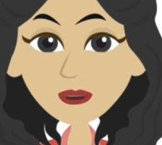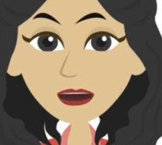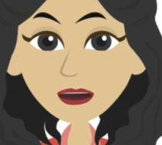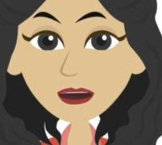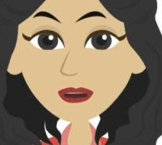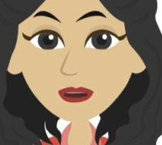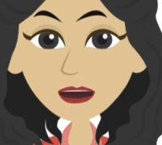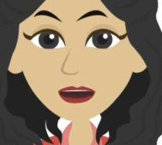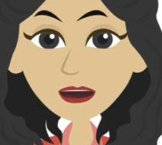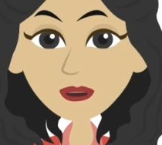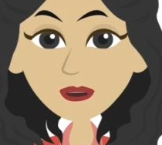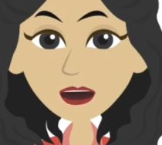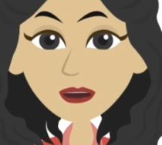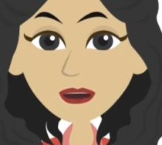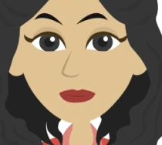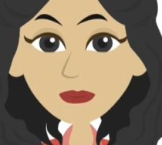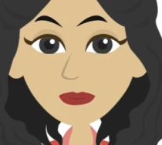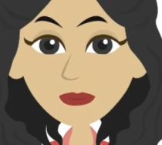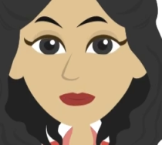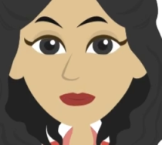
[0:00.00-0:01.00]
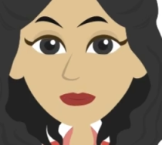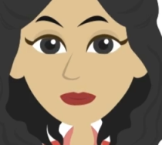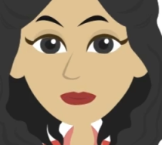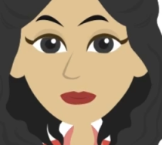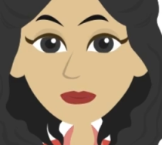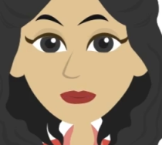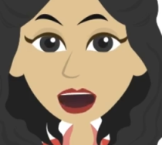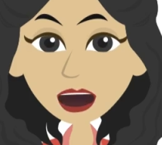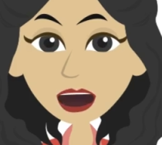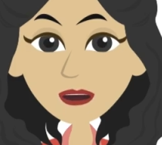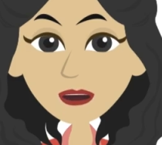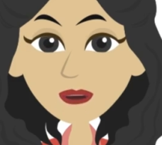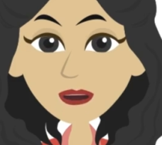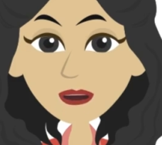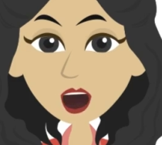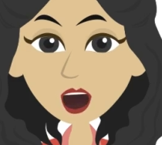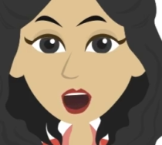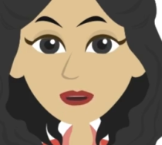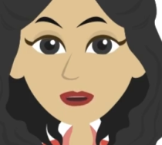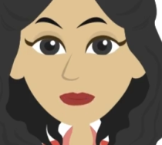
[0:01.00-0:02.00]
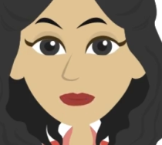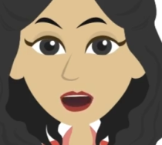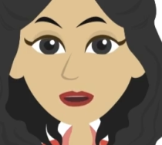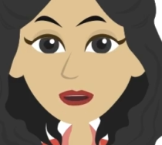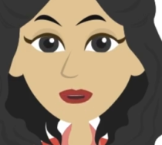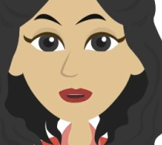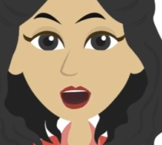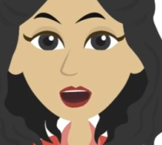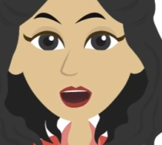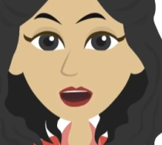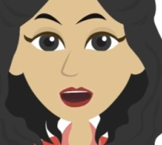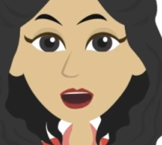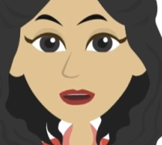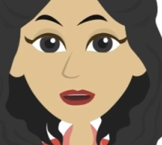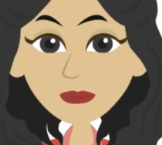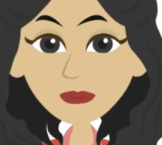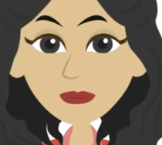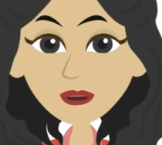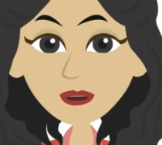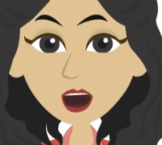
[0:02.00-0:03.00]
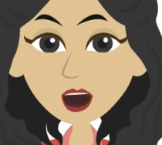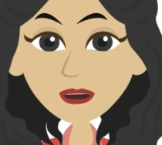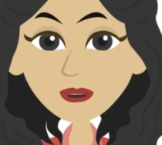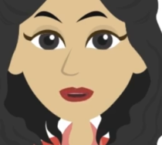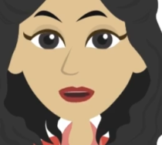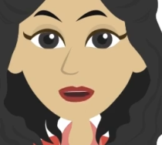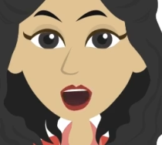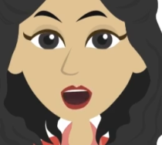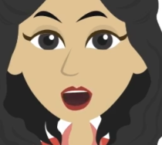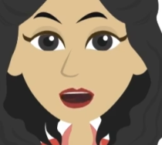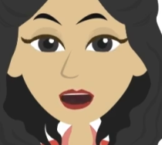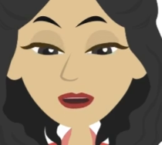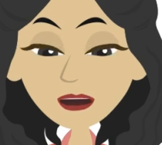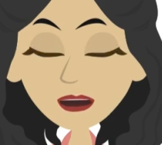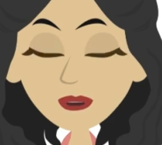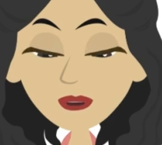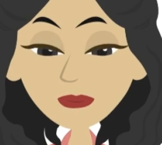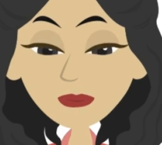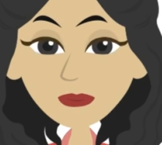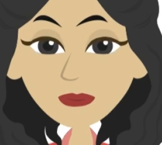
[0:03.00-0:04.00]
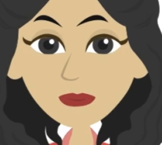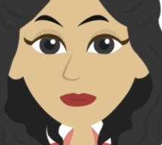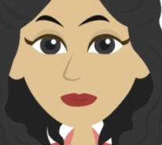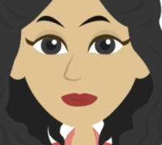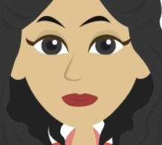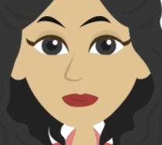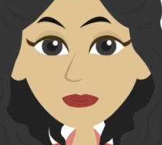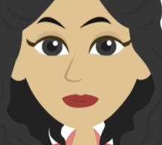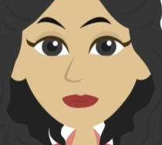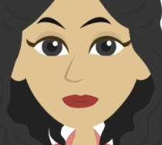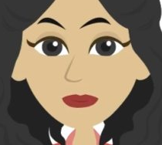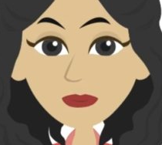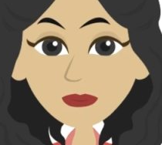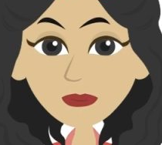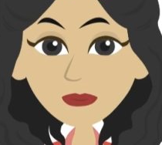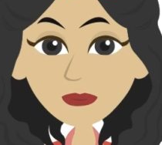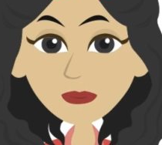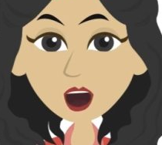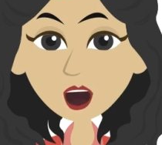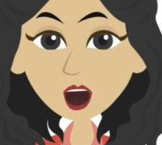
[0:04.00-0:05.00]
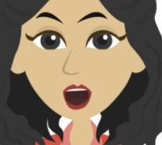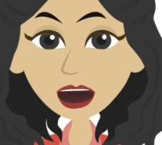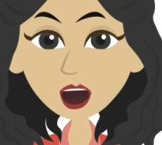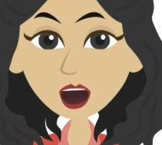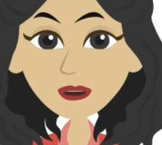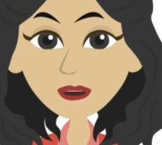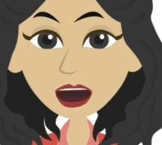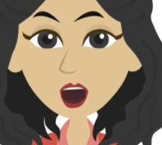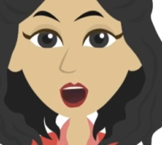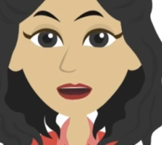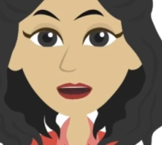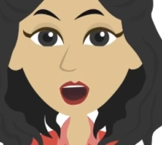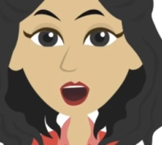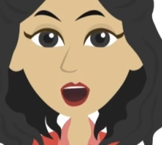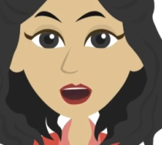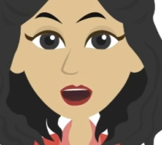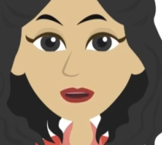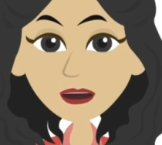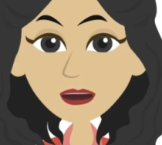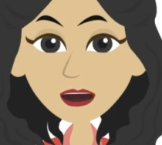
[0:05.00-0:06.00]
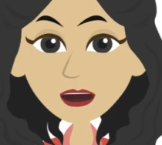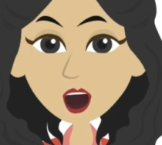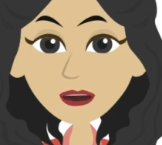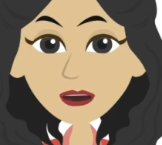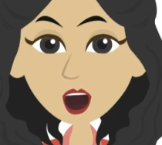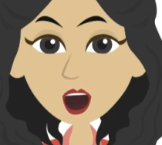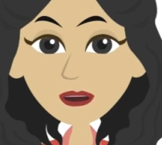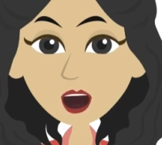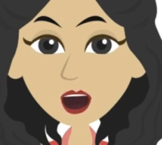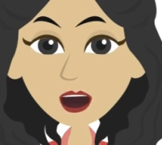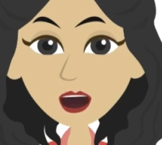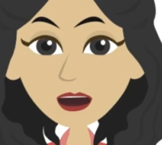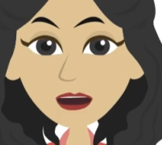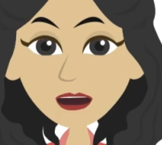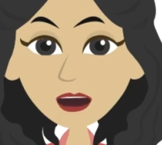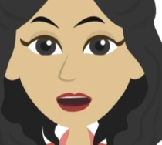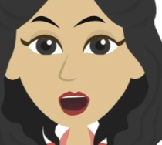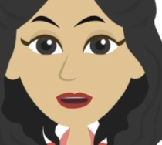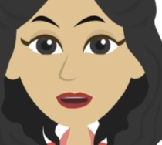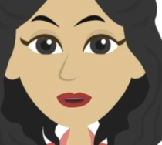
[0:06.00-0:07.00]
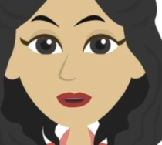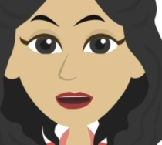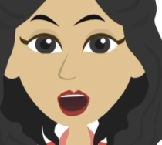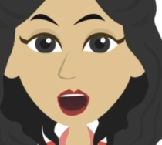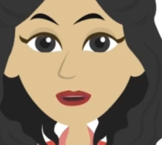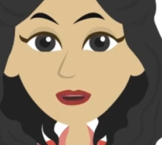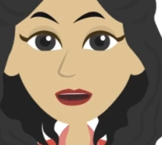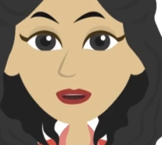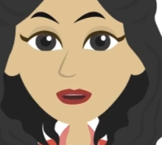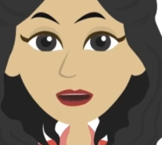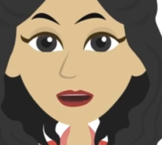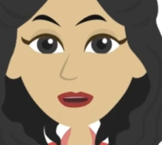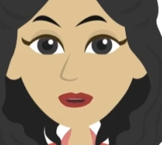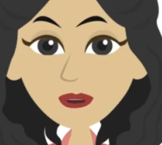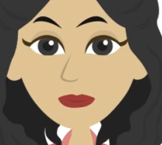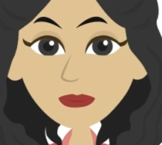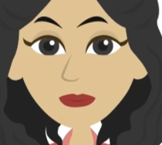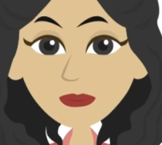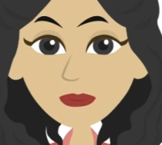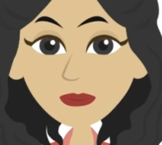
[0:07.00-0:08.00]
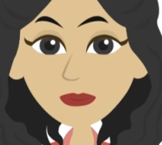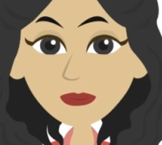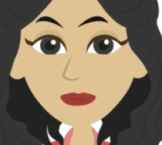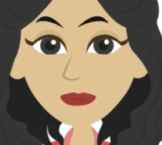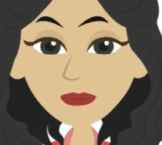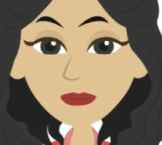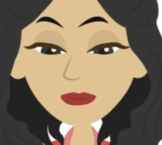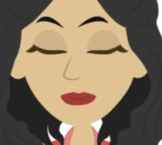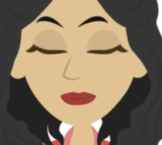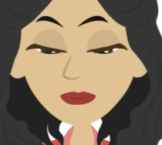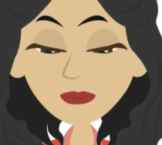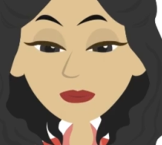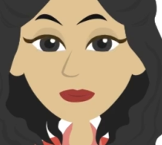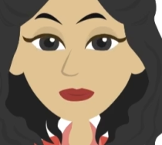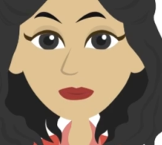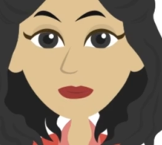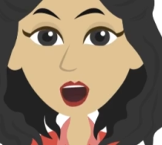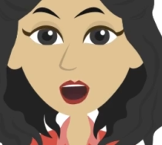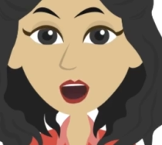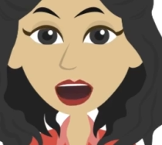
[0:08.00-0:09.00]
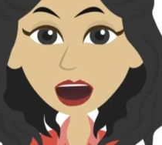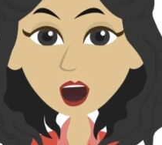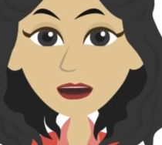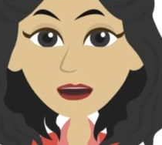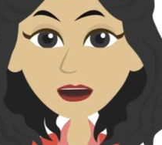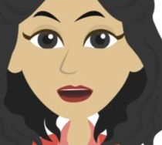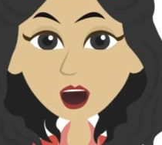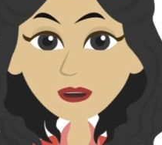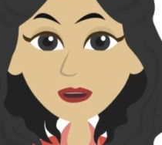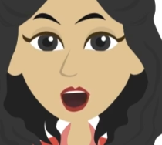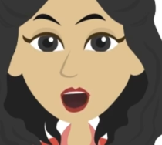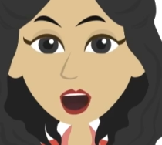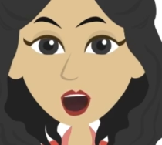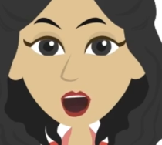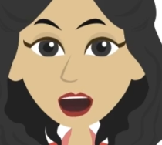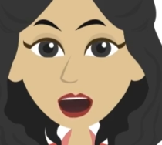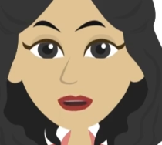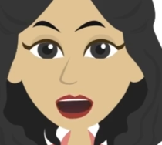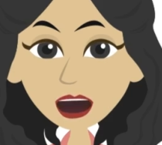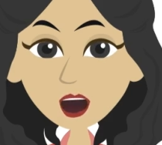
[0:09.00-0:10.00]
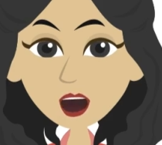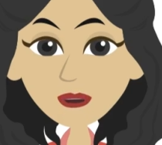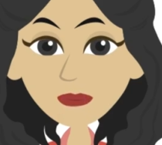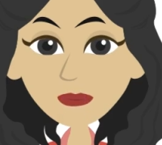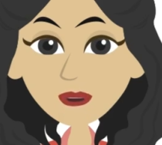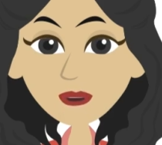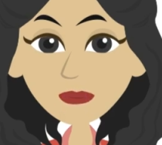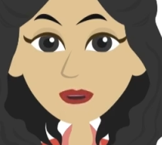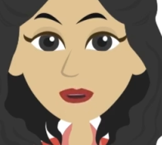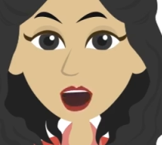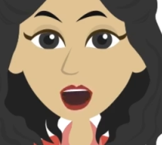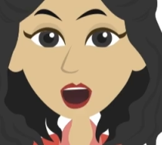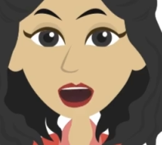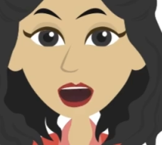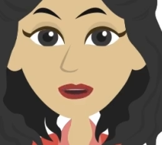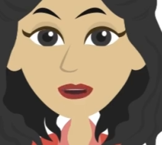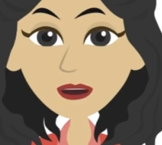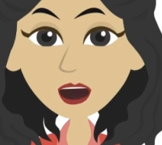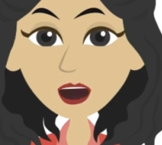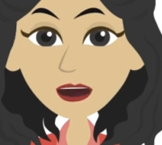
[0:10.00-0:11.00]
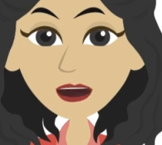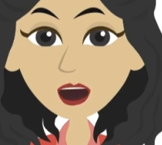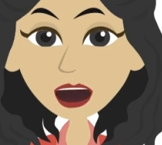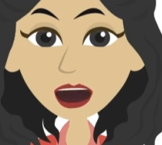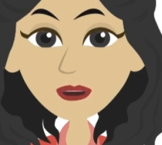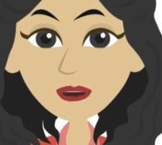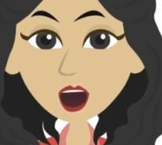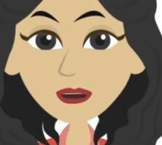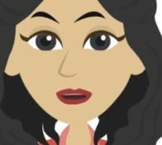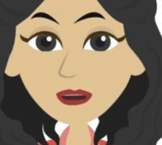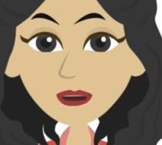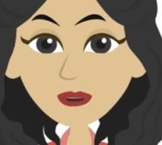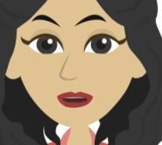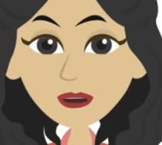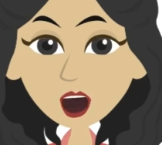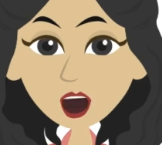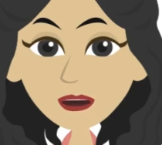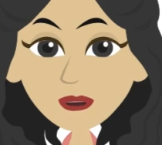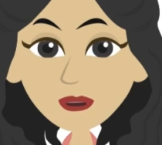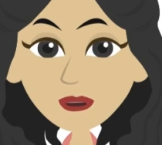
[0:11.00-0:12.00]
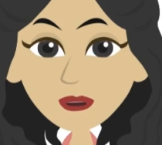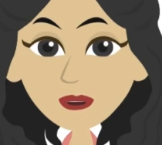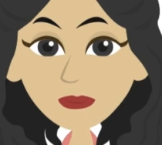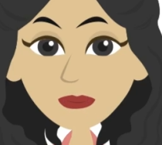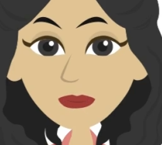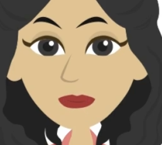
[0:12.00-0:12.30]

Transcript: and Georgia flow into creeks and streams or into storm drains. It eventually drains into Mobile Bay and the Gulf of Mexico. The water can carry with it trash and other types of pollution.